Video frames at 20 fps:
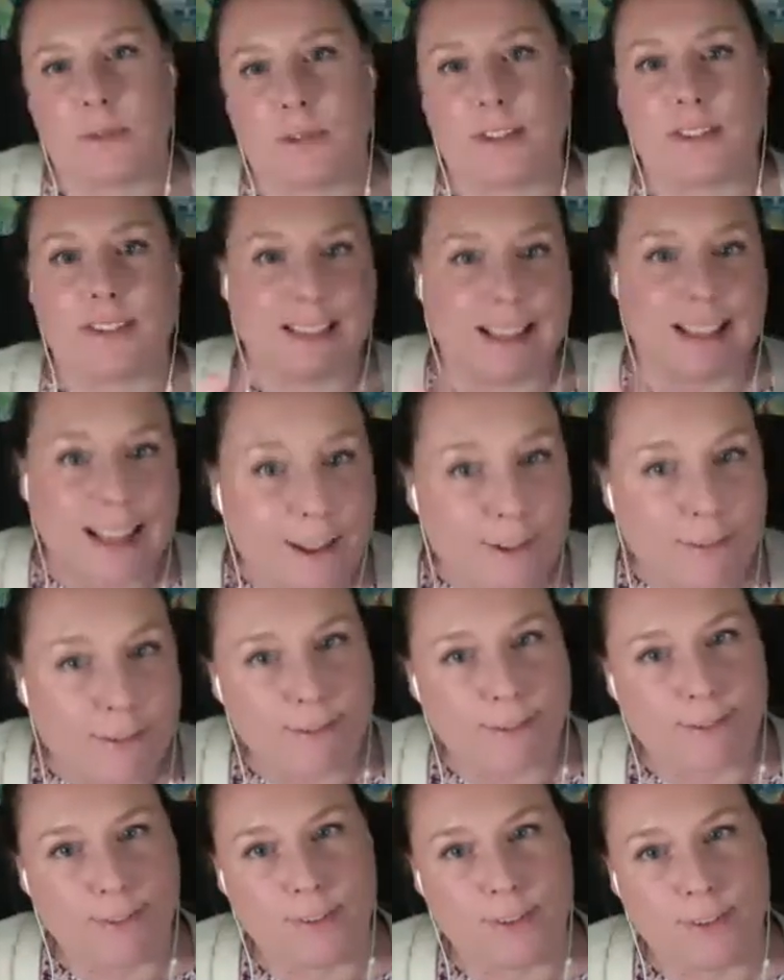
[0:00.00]
a
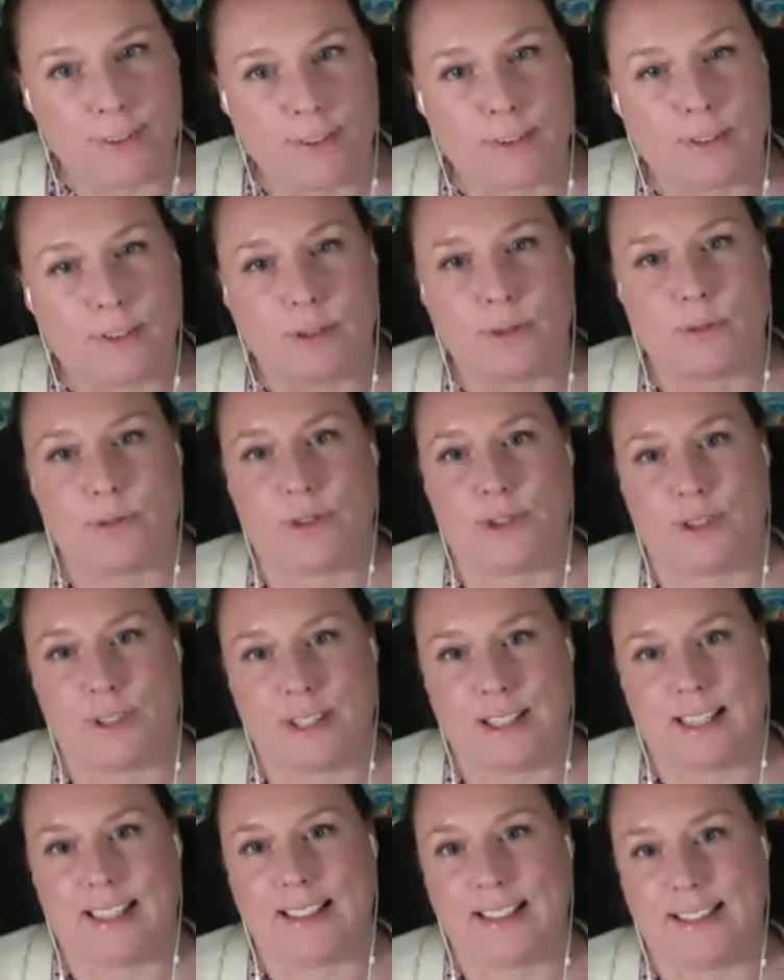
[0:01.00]
safe social
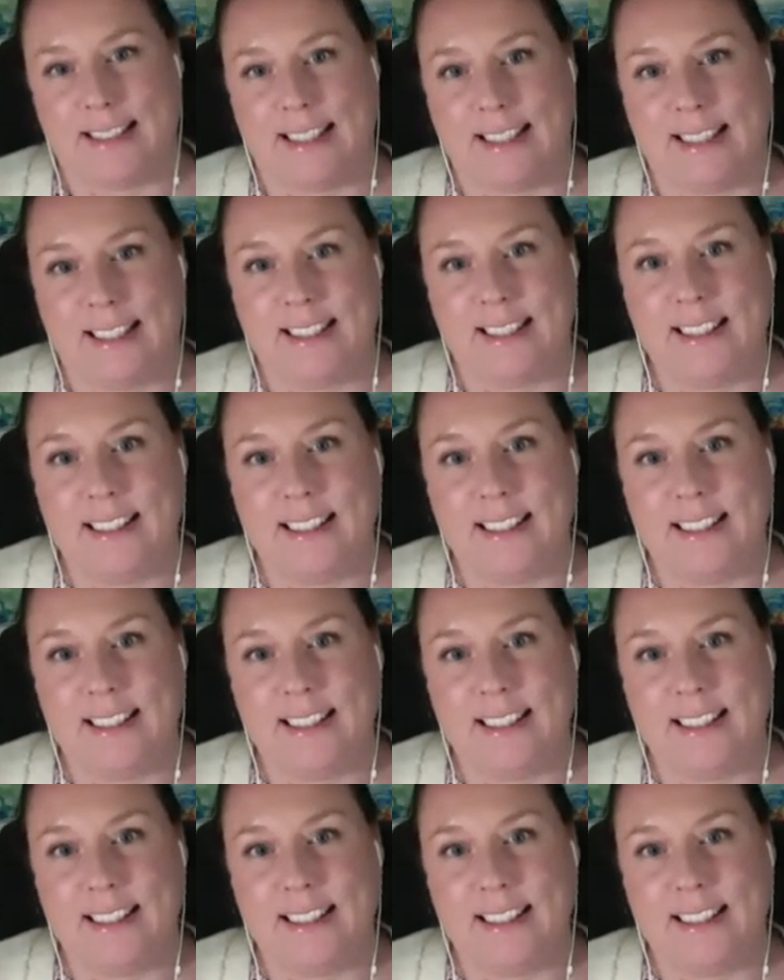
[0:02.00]
setting.